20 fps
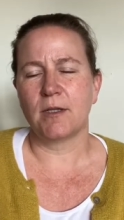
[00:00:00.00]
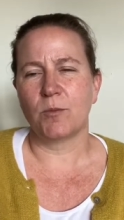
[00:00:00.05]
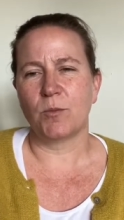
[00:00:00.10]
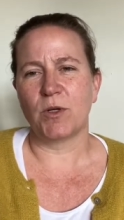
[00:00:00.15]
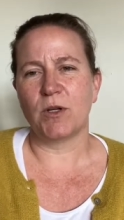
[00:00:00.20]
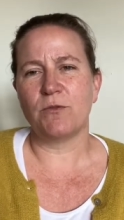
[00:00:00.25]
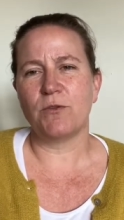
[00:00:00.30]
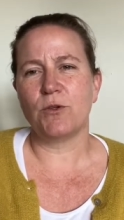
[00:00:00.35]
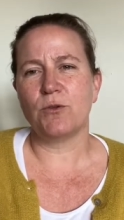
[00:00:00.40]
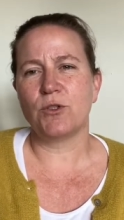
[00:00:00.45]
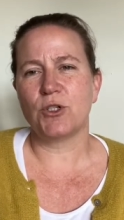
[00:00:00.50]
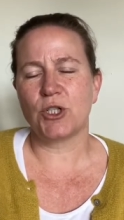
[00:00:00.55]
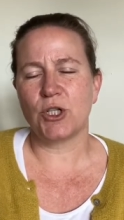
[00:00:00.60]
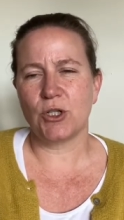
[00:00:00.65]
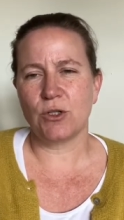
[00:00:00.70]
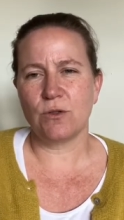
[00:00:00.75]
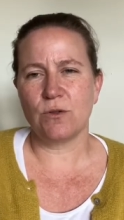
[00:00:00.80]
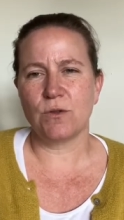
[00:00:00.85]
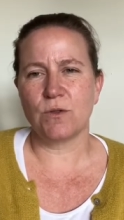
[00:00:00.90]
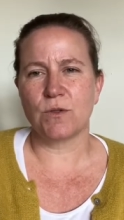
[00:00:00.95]
But if you
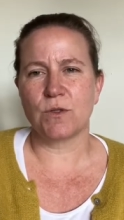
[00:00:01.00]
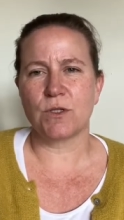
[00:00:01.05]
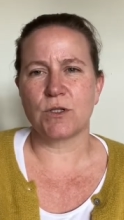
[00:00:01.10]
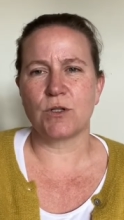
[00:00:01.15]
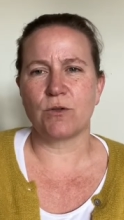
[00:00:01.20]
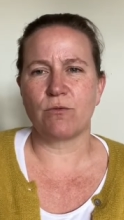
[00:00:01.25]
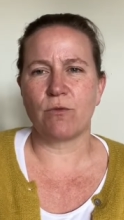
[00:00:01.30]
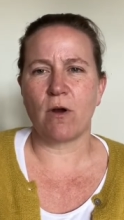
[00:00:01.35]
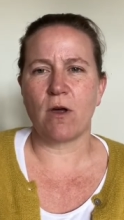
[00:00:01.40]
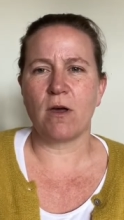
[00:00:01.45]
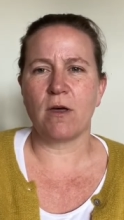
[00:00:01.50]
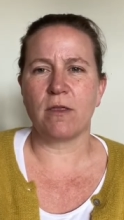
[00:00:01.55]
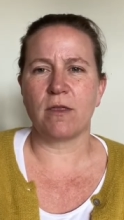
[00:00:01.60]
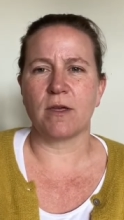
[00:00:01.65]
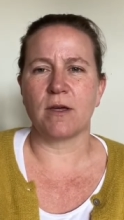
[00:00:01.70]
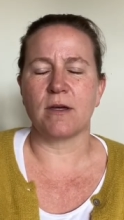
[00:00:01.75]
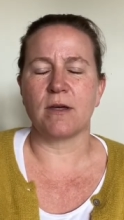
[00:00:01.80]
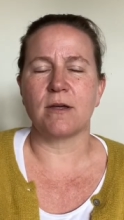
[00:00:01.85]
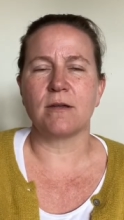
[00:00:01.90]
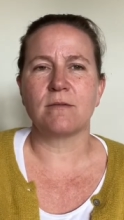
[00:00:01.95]
choose to
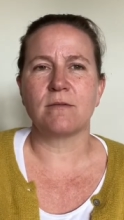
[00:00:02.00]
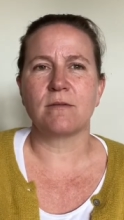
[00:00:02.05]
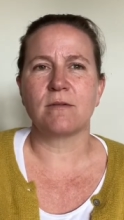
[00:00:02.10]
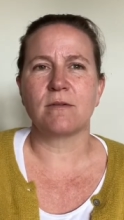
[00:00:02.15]
rather